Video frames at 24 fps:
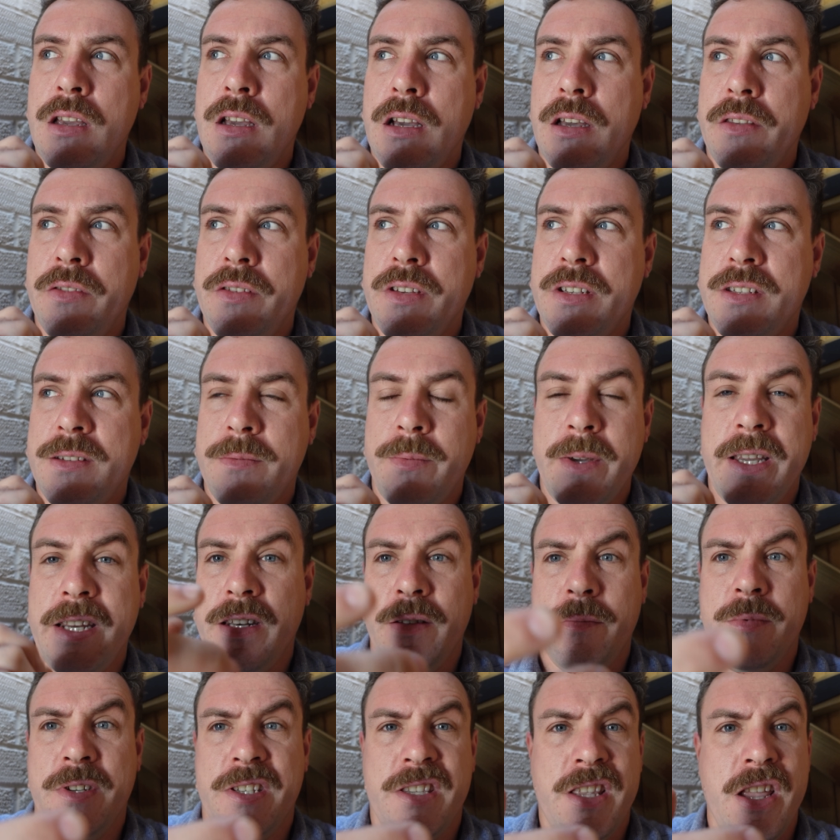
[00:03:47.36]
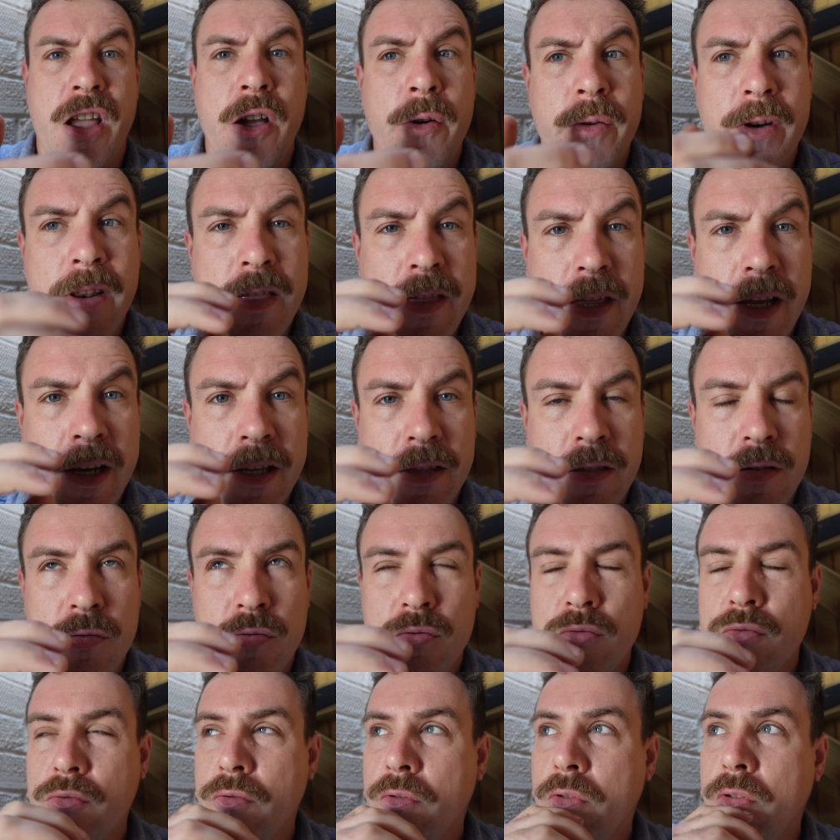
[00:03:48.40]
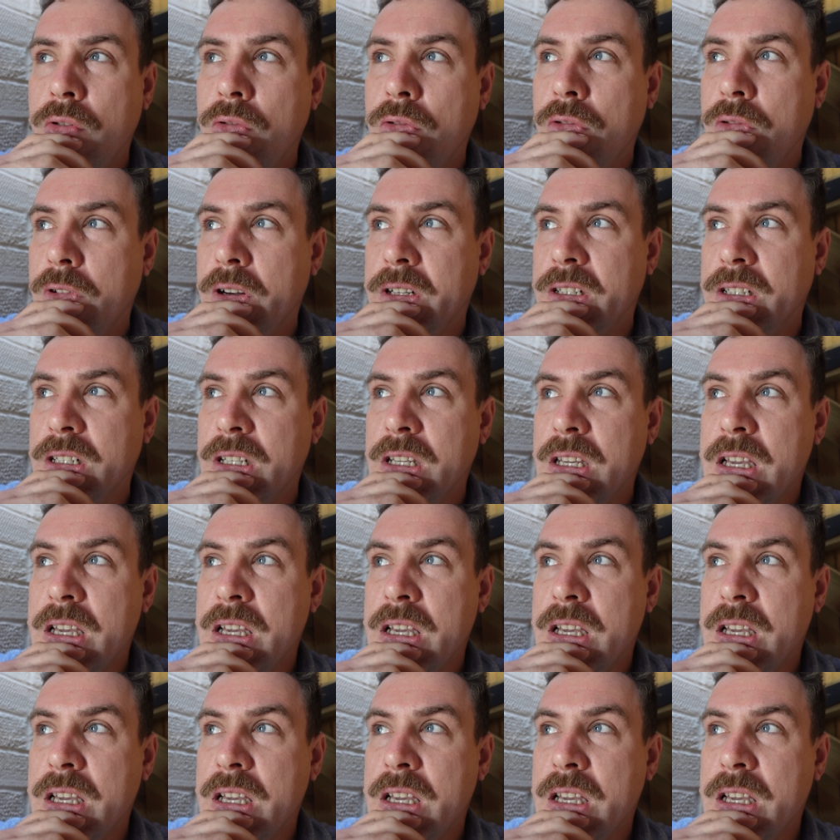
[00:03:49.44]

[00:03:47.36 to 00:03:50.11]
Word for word: And the sweetener was the only thing in the drawer. And